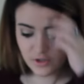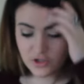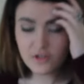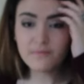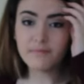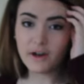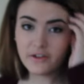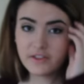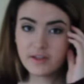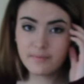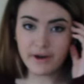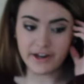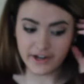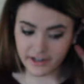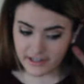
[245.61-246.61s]
we should melt the
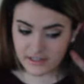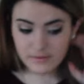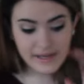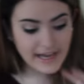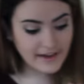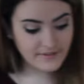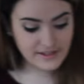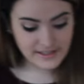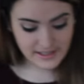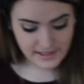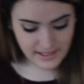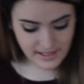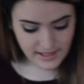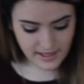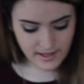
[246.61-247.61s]
butter because we haven't done
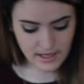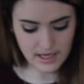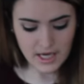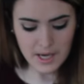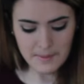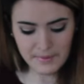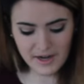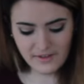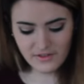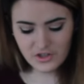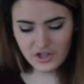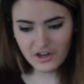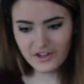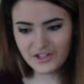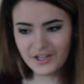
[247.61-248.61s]
that yet. But I have the
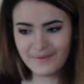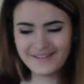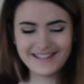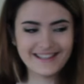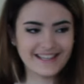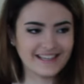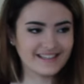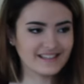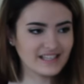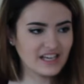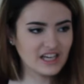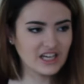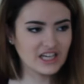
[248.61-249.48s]
chocolate chips in this.